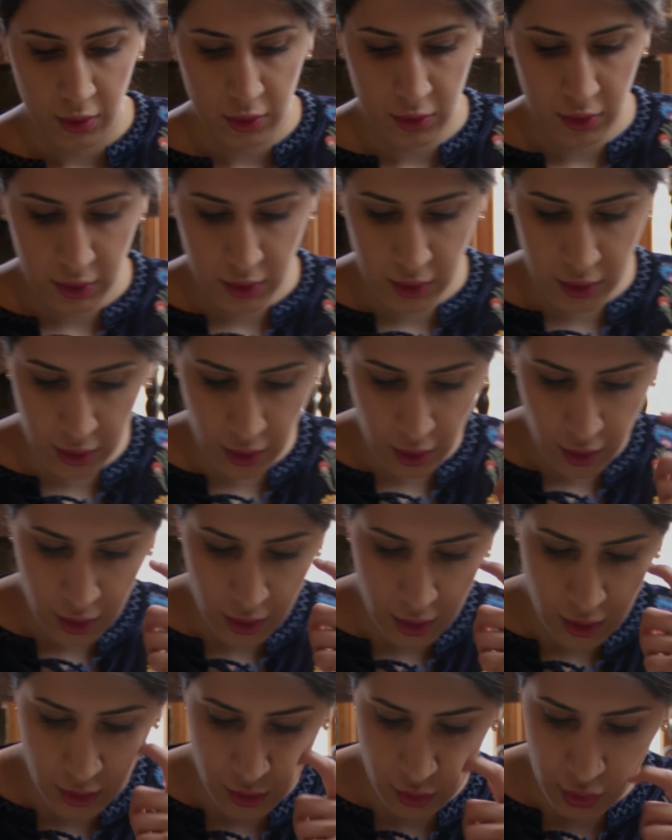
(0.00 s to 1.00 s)

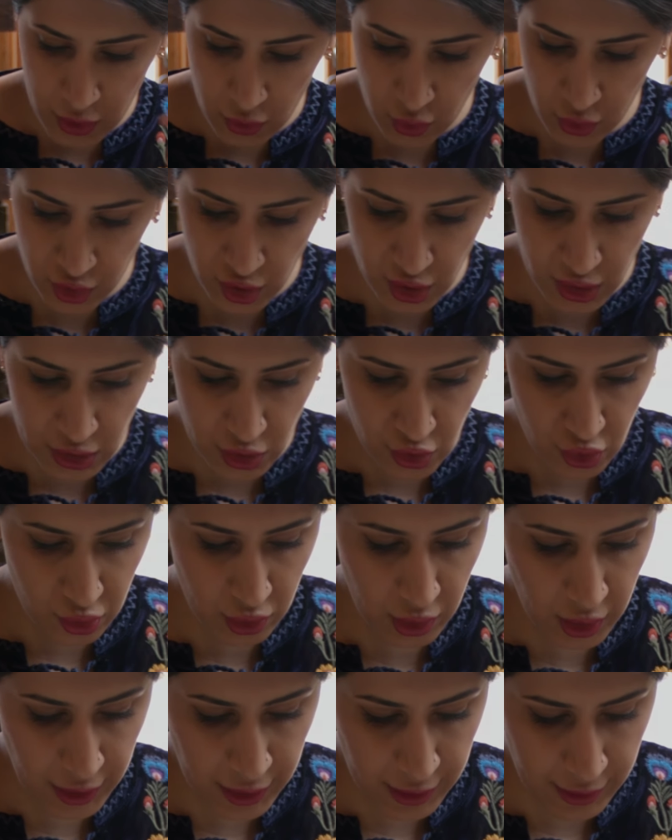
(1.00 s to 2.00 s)
So which one should I
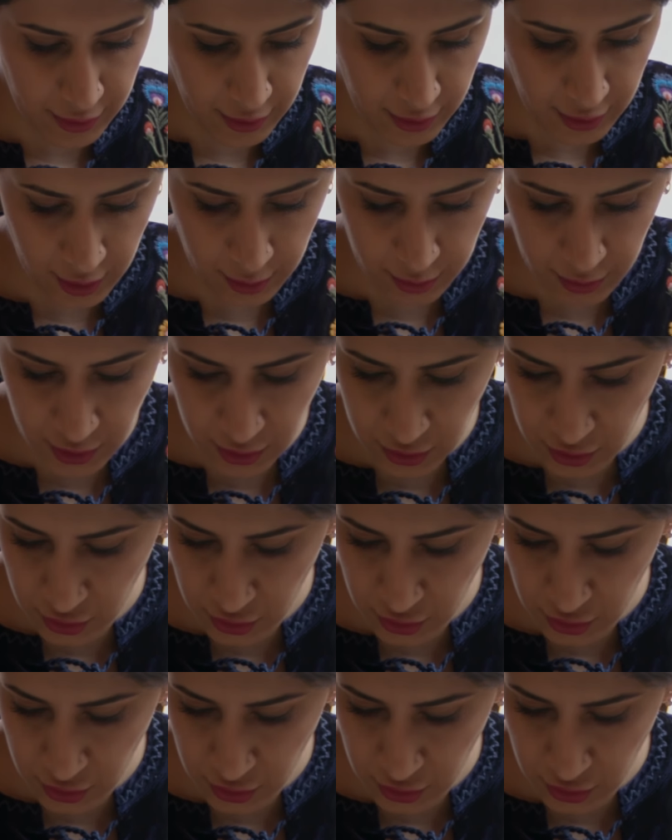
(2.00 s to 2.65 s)
try? I'm going to